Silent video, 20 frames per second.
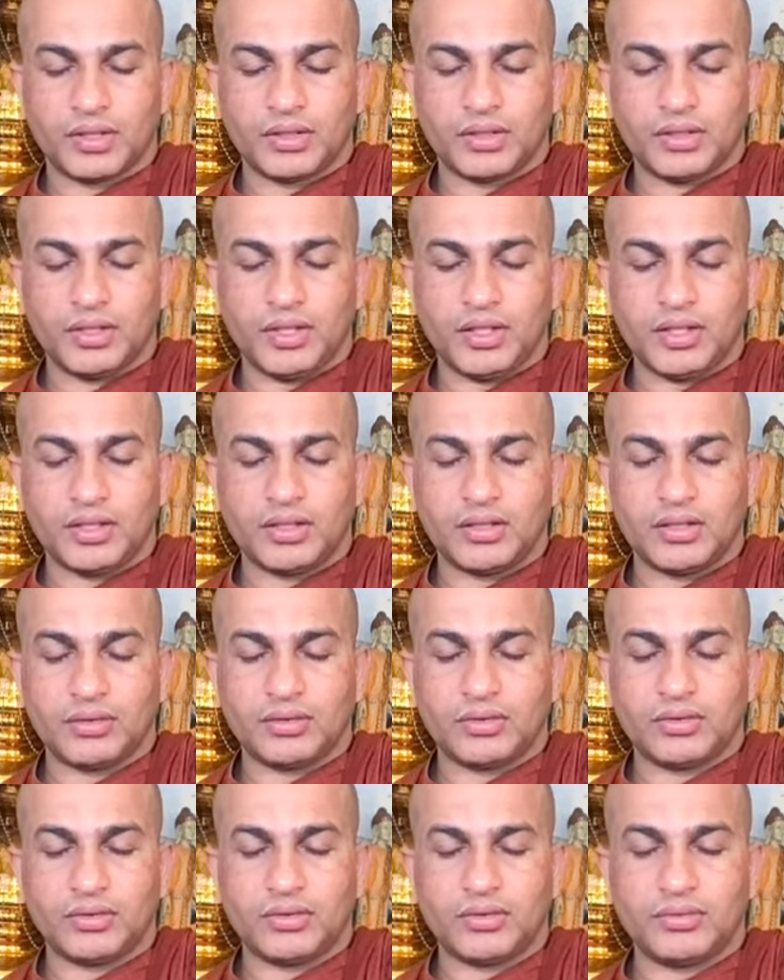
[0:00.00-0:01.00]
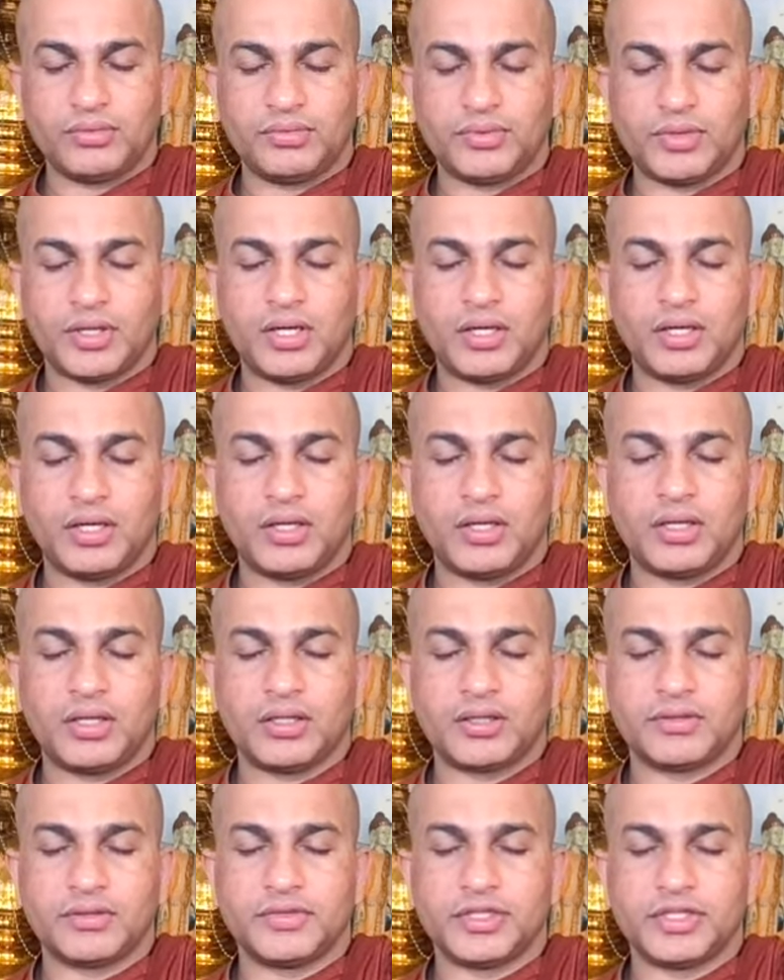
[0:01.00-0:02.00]
near or
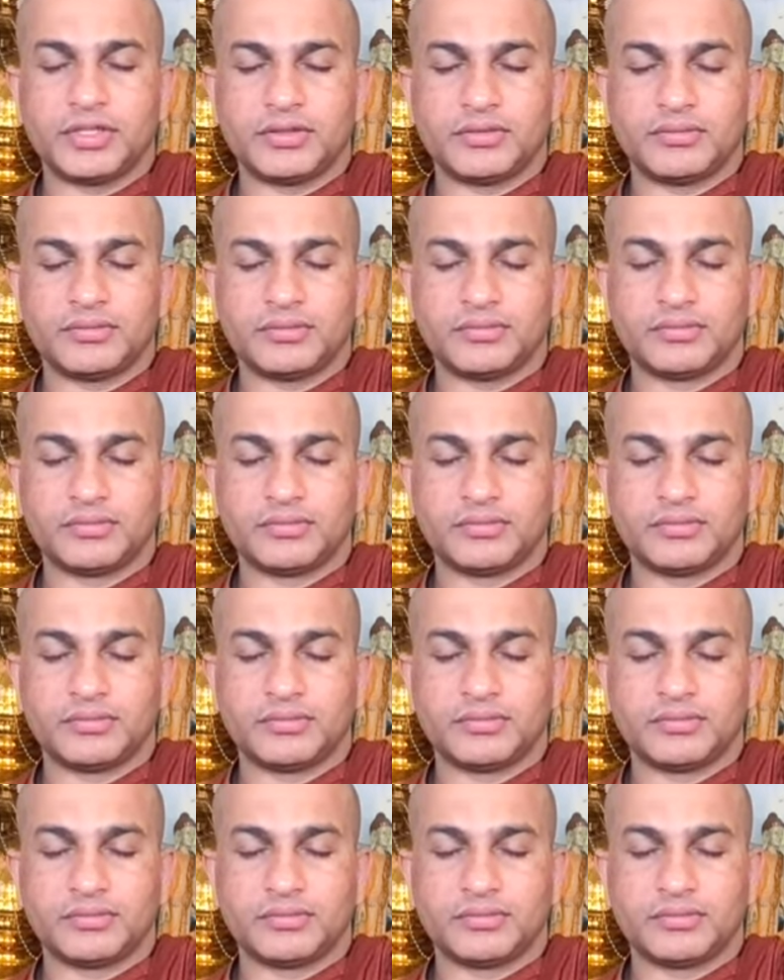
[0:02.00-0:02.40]
far away,